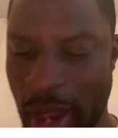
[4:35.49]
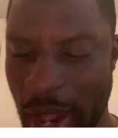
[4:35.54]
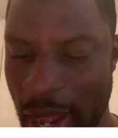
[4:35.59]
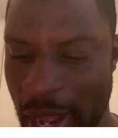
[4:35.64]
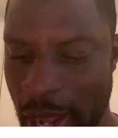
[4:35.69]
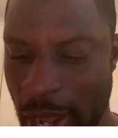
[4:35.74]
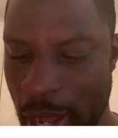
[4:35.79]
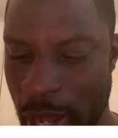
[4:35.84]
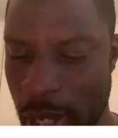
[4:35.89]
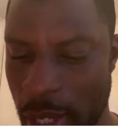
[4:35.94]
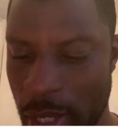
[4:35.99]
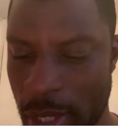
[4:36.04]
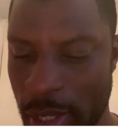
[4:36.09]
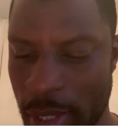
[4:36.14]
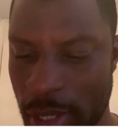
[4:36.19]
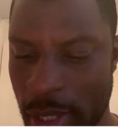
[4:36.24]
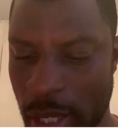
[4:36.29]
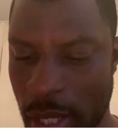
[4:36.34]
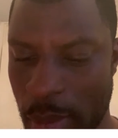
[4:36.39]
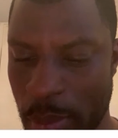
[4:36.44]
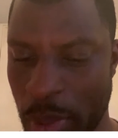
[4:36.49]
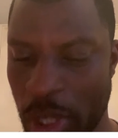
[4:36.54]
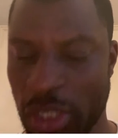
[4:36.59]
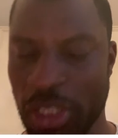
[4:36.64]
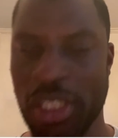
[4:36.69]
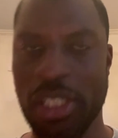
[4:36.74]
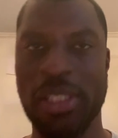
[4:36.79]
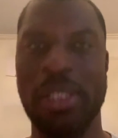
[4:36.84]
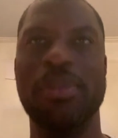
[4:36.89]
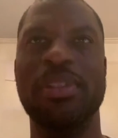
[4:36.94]
But,
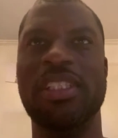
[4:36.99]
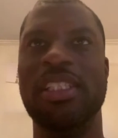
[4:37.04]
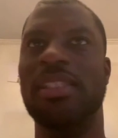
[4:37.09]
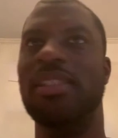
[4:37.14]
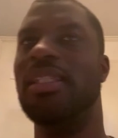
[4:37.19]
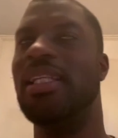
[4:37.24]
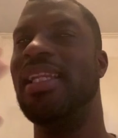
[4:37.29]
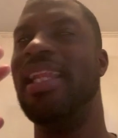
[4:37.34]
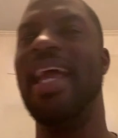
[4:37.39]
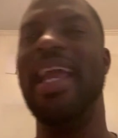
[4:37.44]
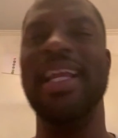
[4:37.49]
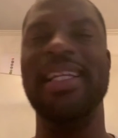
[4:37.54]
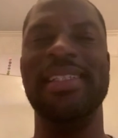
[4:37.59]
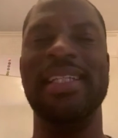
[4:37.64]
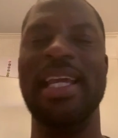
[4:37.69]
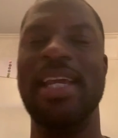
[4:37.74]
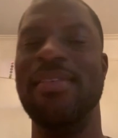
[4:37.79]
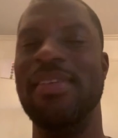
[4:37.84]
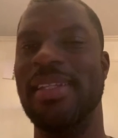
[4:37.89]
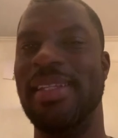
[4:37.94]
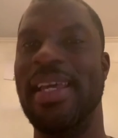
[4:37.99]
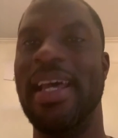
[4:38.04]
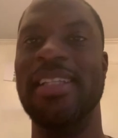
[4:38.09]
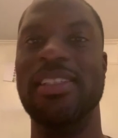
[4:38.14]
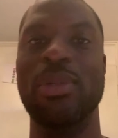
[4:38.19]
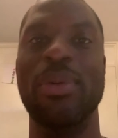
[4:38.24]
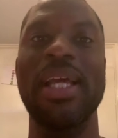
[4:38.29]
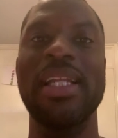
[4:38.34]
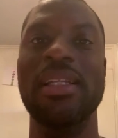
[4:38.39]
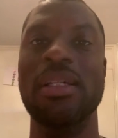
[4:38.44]
there was just delays here and there.
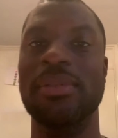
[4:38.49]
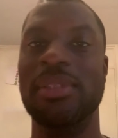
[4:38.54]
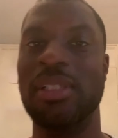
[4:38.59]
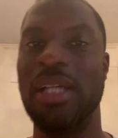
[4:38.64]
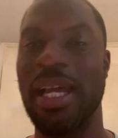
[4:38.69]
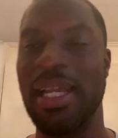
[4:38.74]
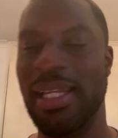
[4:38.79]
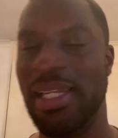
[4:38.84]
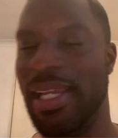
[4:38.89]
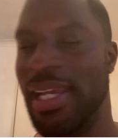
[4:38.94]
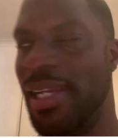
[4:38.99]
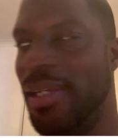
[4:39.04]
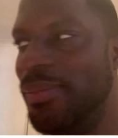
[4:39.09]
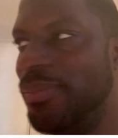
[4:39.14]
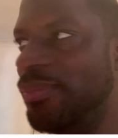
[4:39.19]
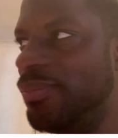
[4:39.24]
So we ended up starting late.